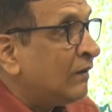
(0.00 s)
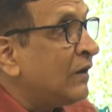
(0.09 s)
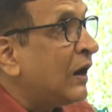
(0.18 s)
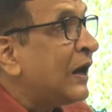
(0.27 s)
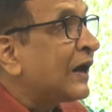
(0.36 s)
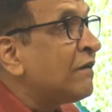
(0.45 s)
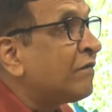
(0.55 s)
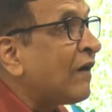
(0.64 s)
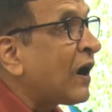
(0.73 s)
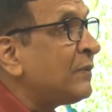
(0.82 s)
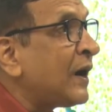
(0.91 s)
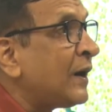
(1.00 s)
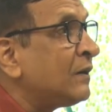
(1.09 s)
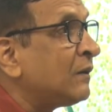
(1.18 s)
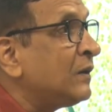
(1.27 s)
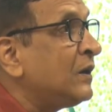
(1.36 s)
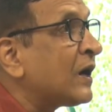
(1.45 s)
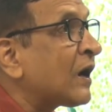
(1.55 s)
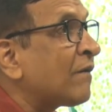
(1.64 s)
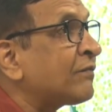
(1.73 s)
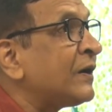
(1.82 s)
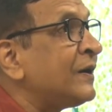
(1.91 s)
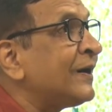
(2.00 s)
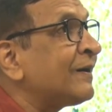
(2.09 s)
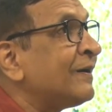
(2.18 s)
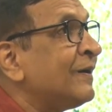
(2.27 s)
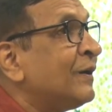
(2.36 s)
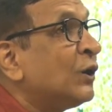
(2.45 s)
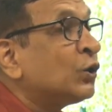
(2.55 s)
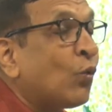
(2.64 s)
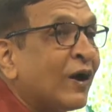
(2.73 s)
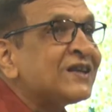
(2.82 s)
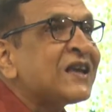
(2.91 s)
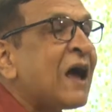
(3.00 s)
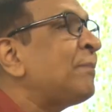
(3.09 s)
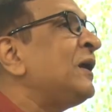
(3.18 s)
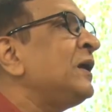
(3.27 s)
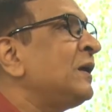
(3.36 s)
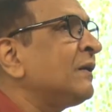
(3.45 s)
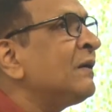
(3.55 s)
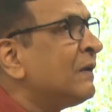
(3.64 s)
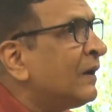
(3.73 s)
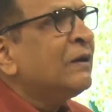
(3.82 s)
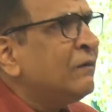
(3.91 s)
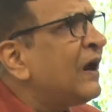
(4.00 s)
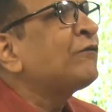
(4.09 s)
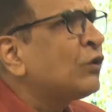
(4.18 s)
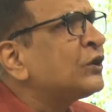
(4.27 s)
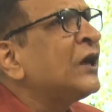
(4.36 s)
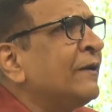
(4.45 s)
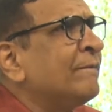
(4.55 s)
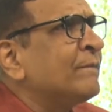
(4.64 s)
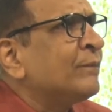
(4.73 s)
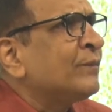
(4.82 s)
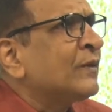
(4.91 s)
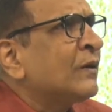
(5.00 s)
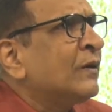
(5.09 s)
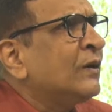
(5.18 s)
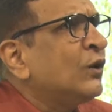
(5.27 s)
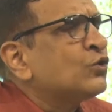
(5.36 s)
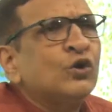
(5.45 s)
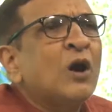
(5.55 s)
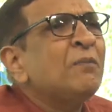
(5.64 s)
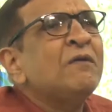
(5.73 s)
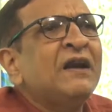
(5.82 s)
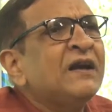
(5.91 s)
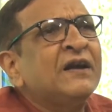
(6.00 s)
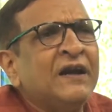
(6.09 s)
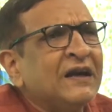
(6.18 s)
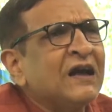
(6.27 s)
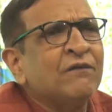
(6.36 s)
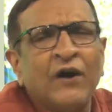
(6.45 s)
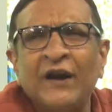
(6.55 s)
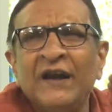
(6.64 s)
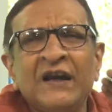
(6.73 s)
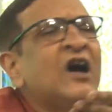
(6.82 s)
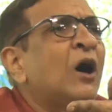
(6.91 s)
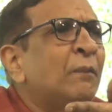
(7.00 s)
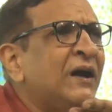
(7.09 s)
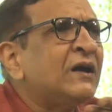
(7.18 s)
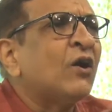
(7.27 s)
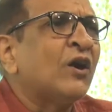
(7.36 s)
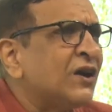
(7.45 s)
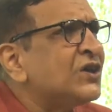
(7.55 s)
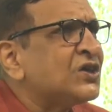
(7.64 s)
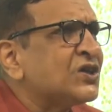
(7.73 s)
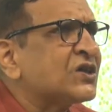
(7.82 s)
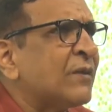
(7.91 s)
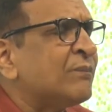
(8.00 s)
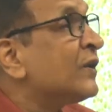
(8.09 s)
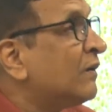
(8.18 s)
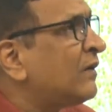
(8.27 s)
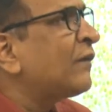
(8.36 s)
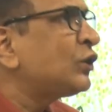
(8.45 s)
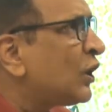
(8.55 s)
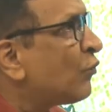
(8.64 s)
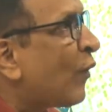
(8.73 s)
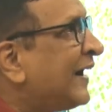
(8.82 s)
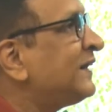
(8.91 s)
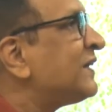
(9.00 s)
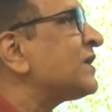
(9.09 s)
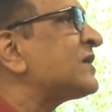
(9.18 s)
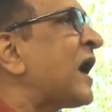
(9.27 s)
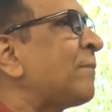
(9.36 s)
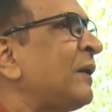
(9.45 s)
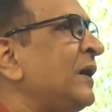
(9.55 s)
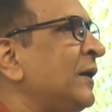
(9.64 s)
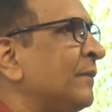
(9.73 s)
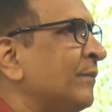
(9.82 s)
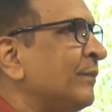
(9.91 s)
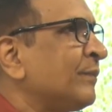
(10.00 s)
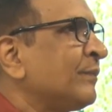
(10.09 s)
We are lagging far behind year after year. So what is happening? We have to think. We should not be very critical for any government or any system. We have to think why this is happening.